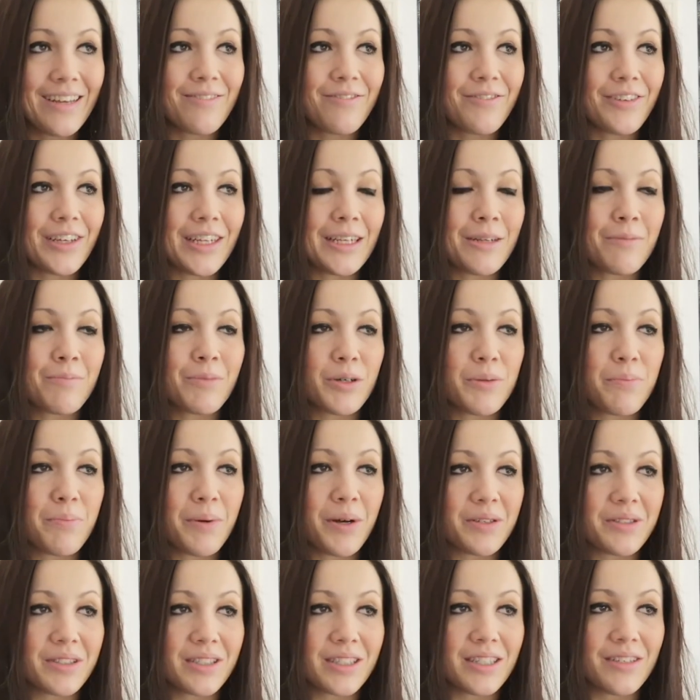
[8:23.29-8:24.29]
feeling more
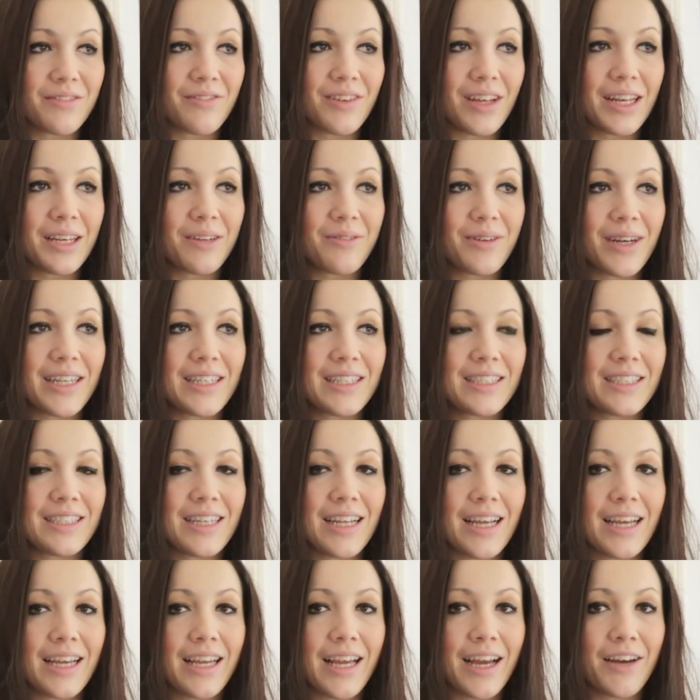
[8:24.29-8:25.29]
positive anyway
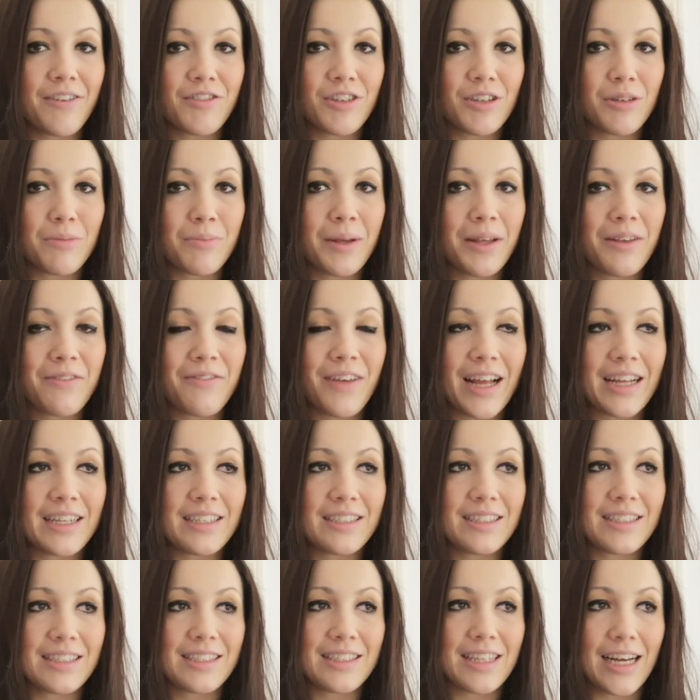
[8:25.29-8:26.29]
today after a bit of
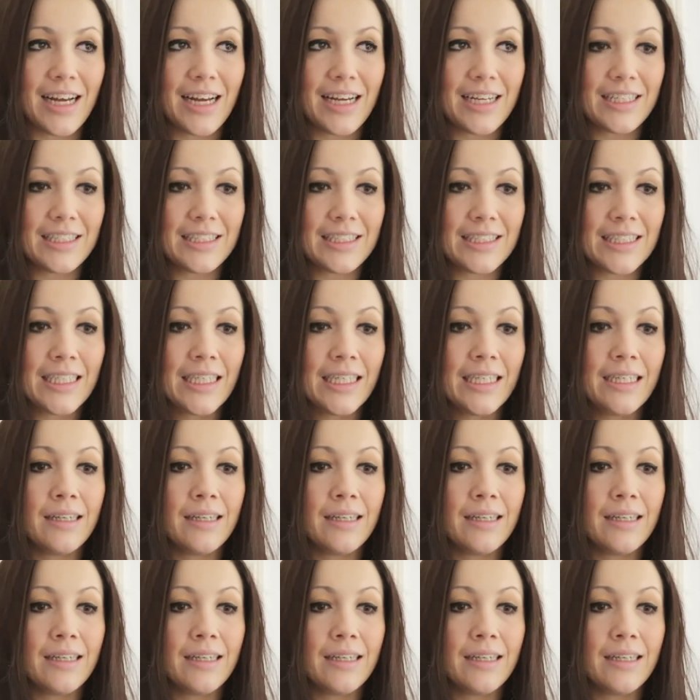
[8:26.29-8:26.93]
exercise.